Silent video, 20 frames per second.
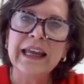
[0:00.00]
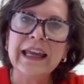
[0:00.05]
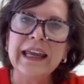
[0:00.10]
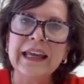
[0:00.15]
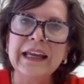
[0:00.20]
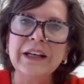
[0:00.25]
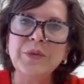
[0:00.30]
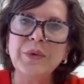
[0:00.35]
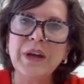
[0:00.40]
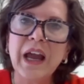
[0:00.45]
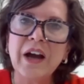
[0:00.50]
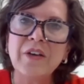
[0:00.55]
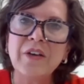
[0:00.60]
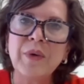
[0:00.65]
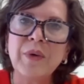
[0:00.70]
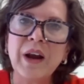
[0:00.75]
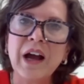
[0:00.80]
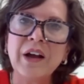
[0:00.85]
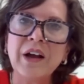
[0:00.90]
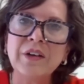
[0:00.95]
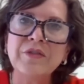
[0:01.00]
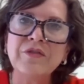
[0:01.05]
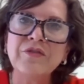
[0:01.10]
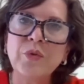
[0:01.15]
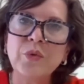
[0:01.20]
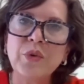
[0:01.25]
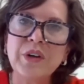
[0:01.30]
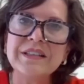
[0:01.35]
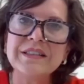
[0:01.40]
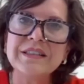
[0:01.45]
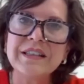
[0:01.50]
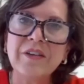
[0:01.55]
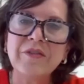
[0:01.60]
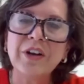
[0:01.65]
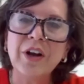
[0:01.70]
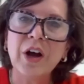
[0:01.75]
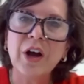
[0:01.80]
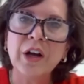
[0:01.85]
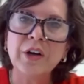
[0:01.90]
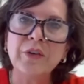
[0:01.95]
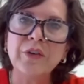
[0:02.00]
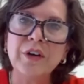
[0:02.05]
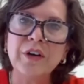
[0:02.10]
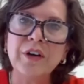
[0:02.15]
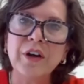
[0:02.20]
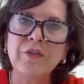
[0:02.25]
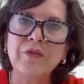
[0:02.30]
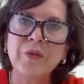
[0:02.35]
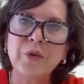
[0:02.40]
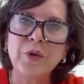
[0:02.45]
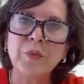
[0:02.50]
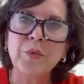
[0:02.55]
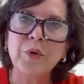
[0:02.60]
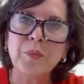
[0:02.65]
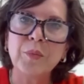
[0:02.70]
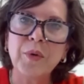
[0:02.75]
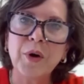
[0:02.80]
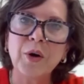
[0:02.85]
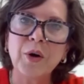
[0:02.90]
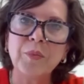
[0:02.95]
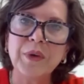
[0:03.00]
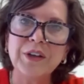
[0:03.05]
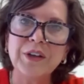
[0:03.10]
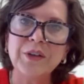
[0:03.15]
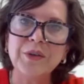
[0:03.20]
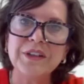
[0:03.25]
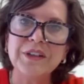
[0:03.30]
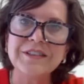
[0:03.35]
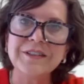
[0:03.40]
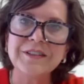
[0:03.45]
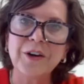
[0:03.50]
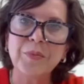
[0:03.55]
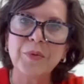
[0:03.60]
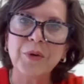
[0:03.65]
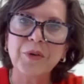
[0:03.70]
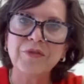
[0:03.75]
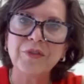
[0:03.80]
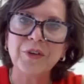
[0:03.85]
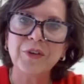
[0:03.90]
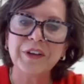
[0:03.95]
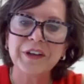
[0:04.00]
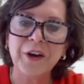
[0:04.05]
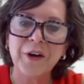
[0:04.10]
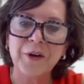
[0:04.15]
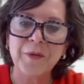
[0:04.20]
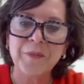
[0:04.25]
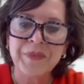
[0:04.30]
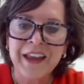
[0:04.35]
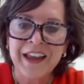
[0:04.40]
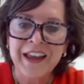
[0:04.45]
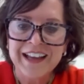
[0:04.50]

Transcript: and we have around 4,700 affordable apartment units in our portfolio.